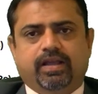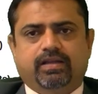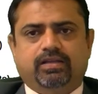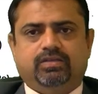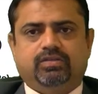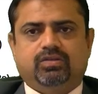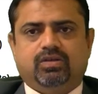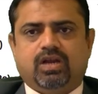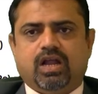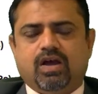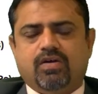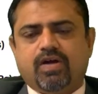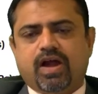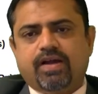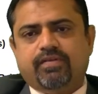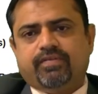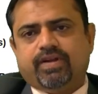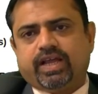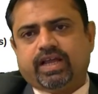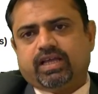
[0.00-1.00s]
So now I
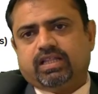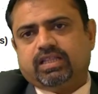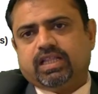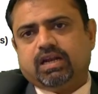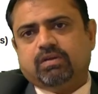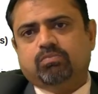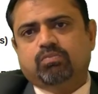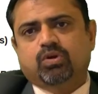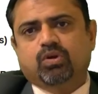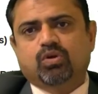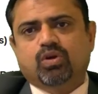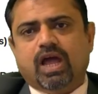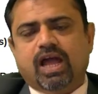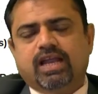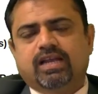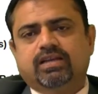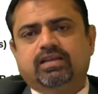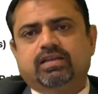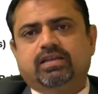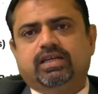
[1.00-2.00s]
have taken that blue
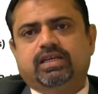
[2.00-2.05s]
line.